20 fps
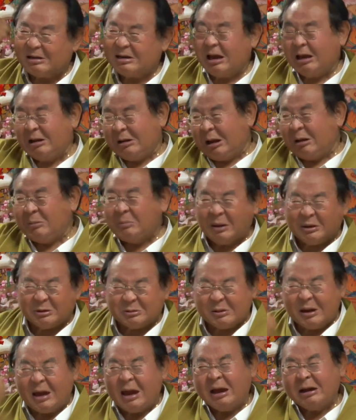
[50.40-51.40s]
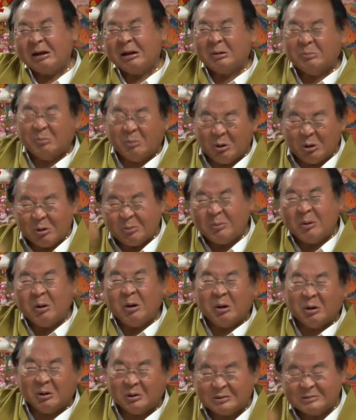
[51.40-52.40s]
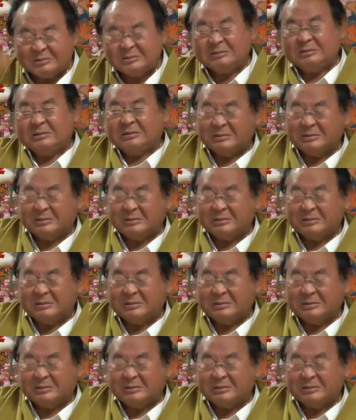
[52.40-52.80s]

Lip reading: And then make you anger more and more.